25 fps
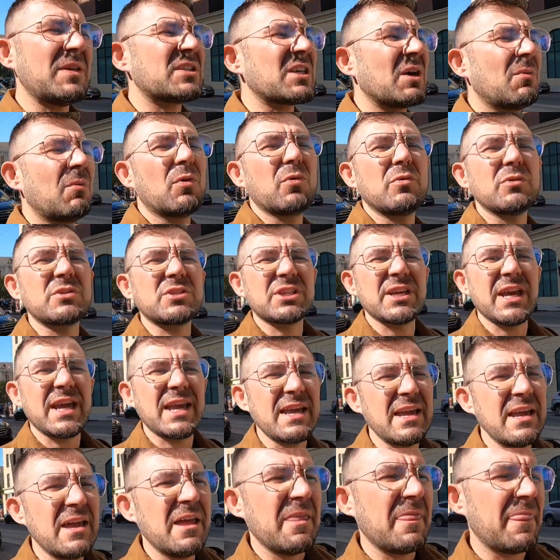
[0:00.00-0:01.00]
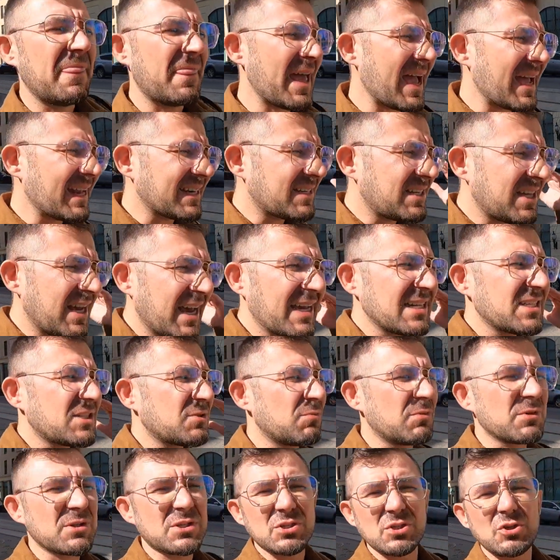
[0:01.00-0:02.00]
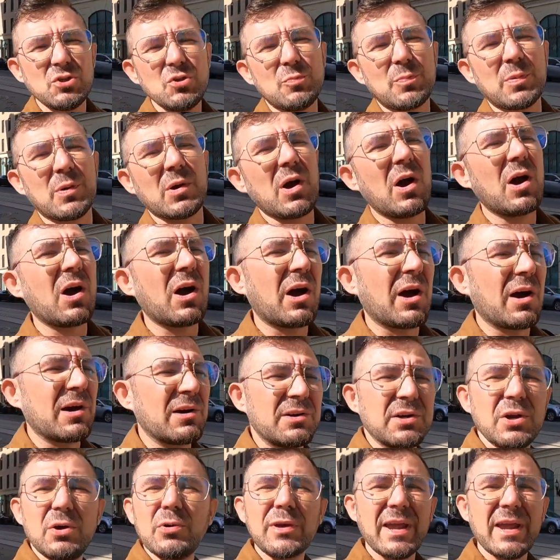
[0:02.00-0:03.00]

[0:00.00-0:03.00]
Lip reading: someone would say, that test was super hard, no